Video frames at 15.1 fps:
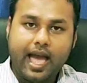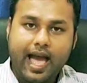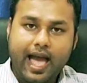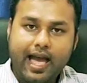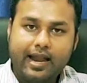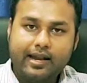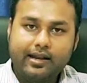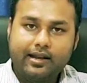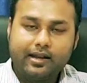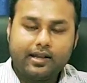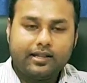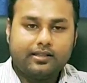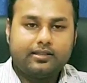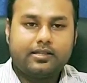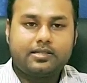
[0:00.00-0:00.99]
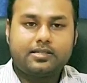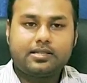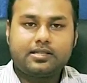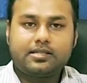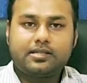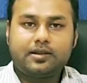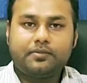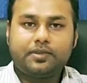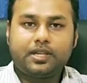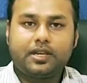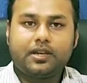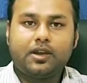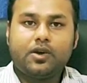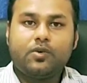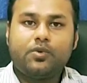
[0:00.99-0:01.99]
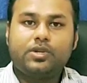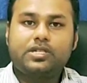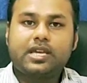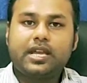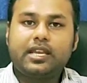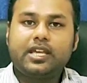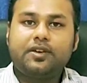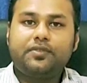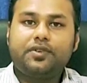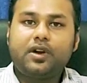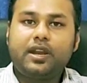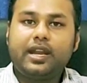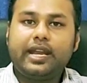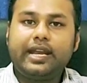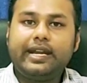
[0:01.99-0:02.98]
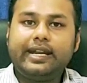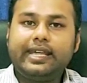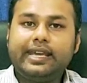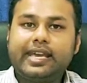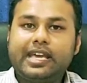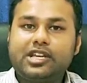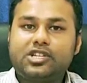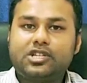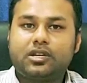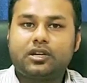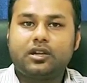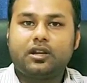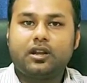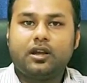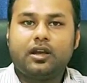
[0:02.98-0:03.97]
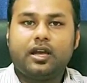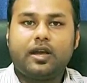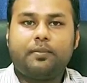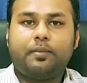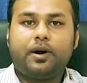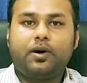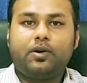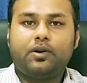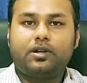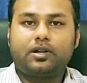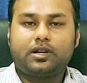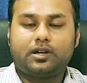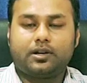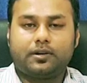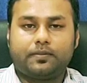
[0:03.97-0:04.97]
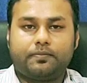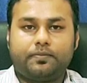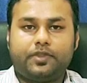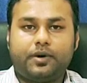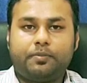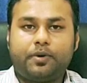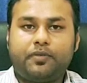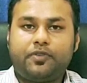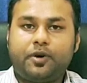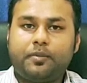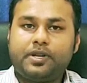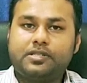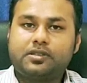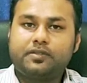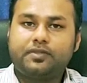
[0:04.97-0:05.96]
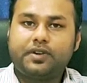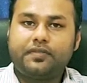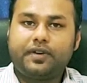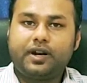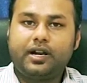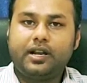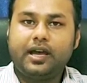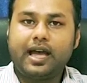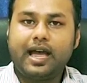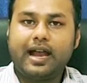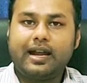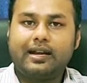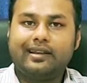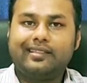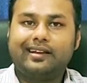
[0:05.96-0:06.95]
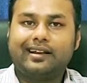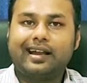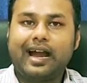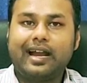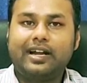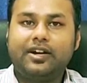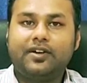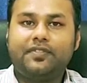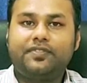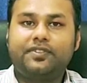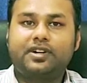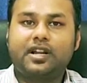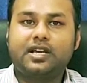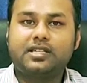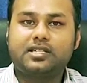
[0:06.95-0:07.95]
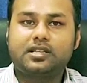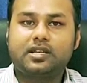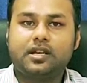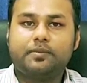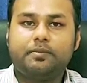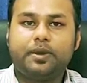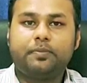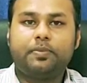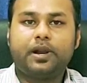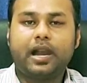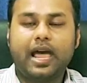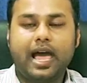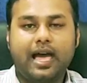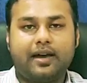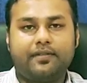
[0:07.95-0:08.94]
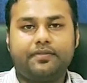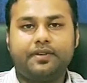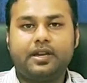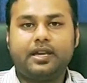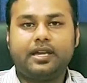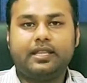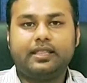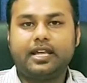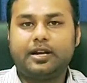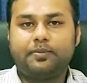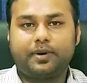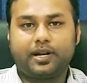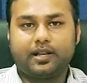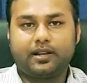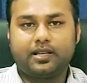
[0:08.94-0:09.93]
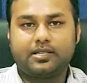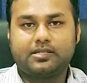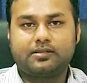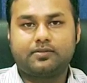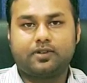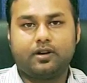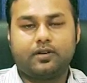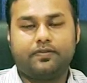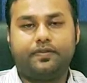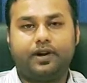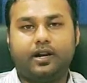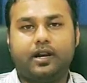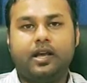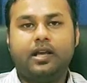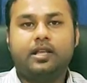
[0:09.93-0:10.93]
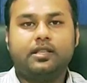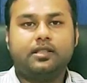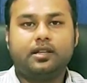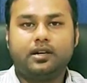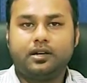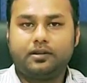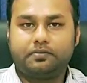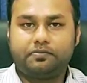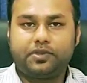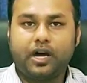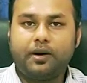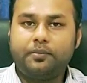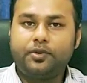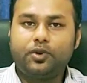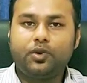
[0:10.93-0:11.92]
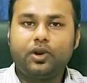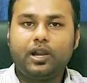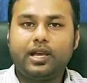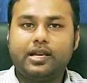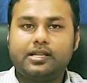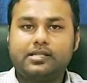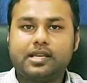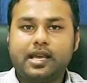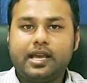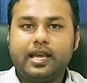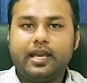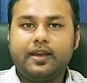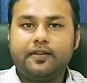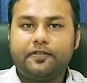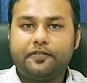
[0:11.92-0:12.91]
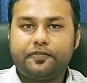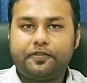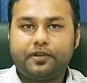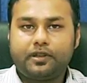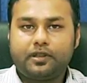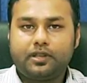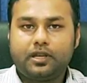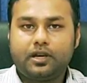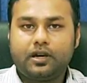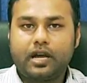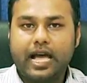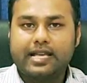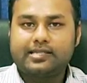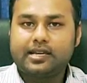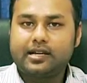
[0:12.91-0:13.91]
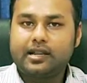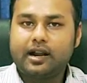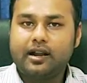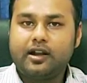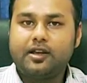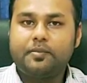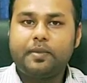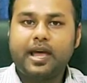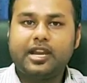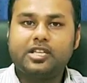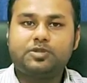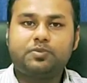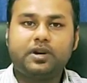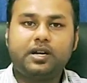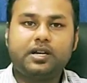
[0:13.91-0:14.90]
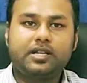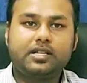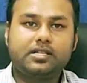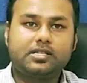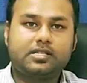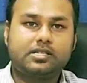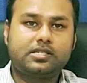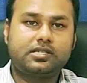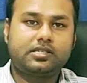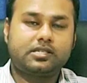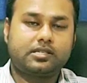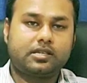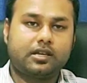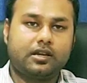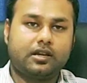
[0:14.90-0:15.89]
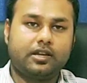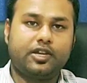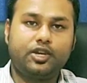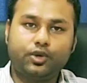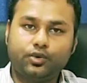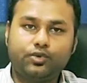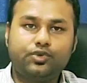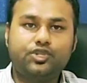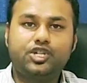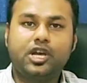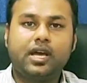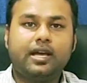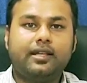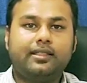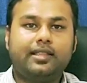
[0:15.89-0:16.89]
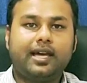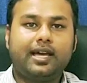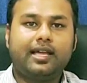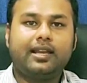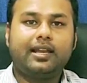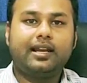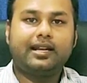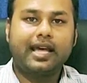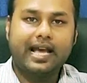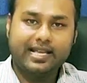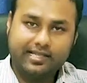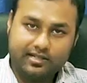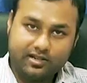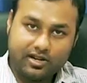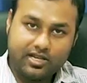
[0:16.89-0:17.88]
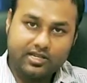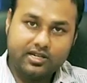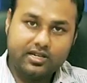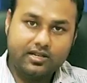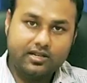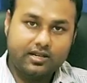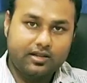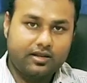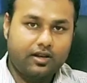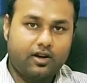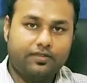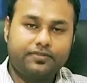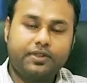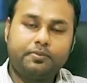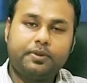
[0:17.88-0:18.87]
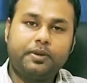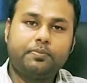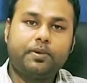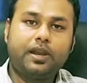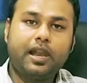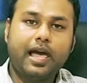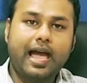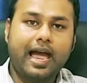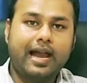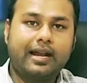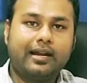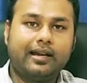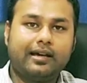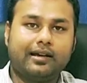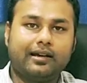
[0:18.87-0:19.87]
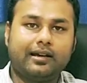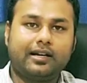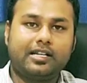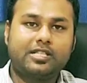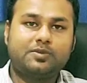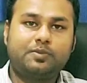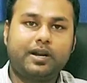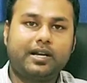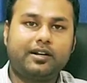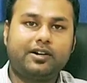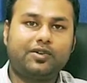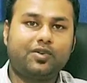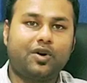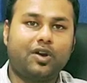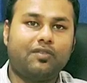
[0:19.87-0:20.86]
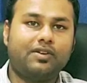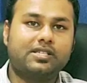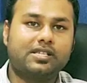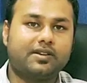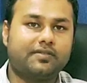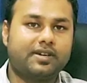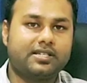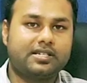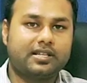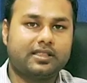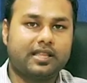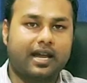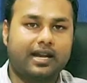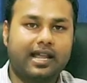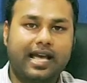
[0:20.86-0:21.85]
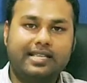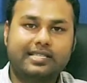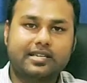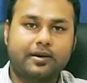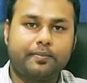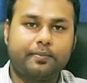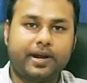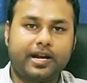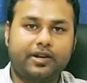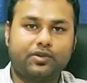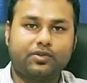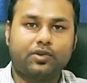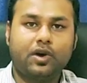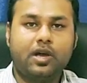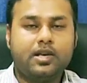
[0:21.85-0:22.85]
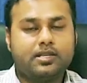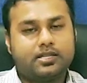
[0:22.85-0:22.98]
And this is something which can give you an indication about the performance of the fund and the kind of trust people have in that particular fund. The thumb rule is, if the asset under management is huge, then it has trust of the people, and it is better to always invest in that as compared to